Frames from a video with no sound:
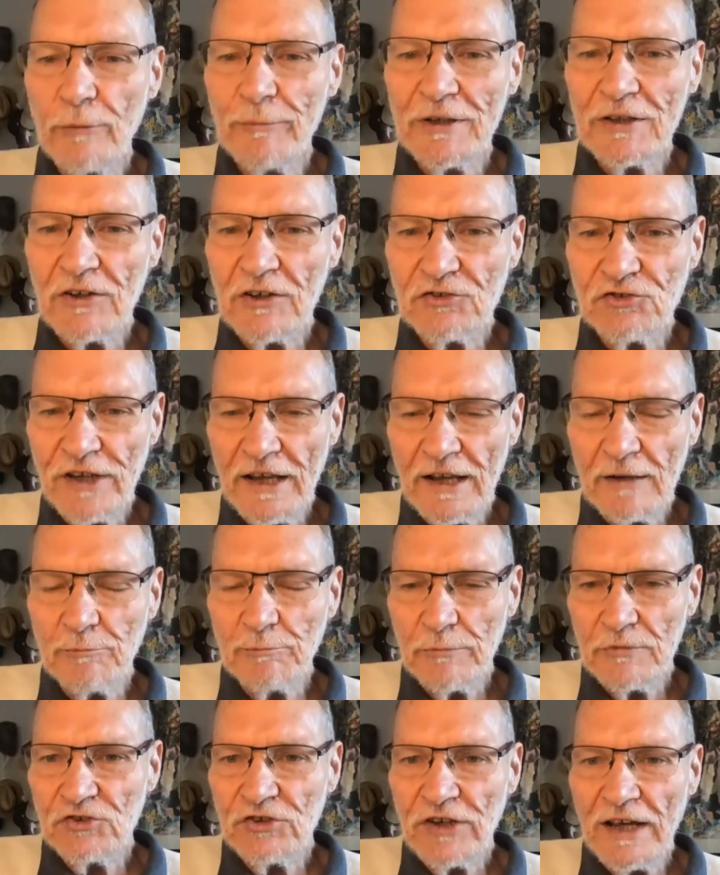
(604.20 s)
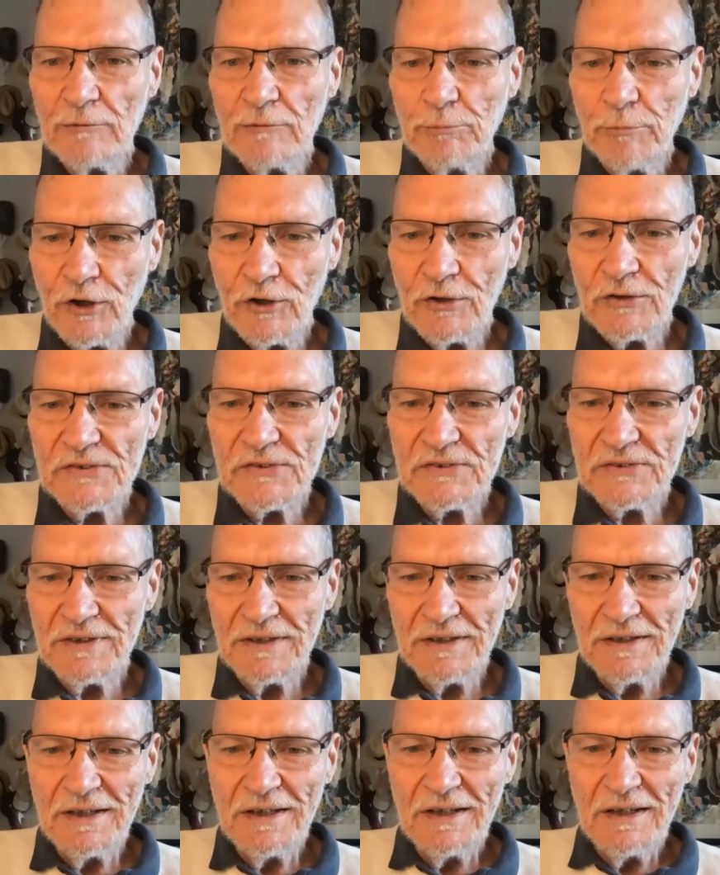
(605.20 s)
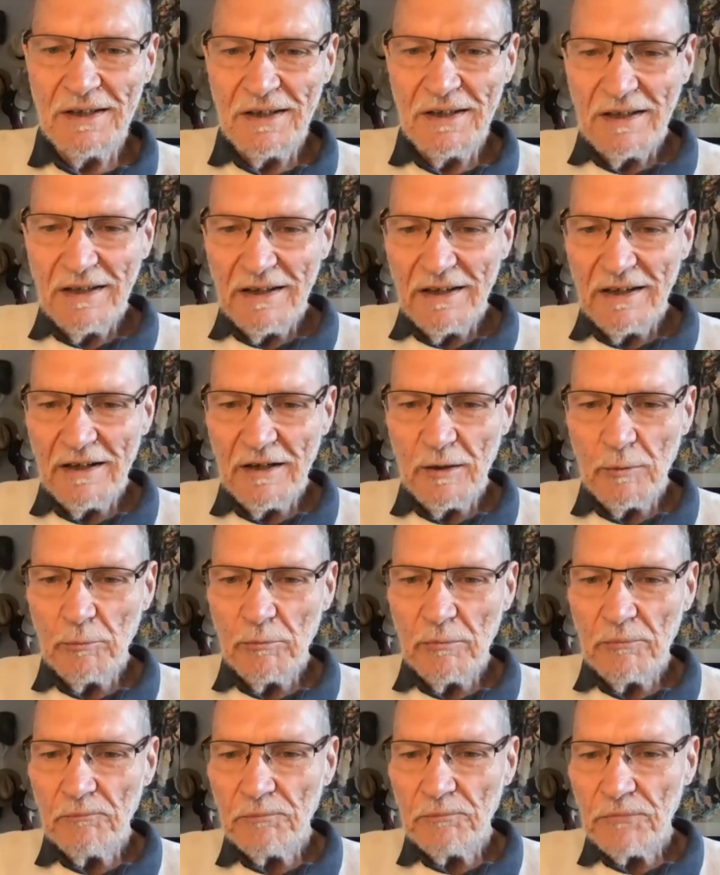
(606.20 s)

in the chat box. And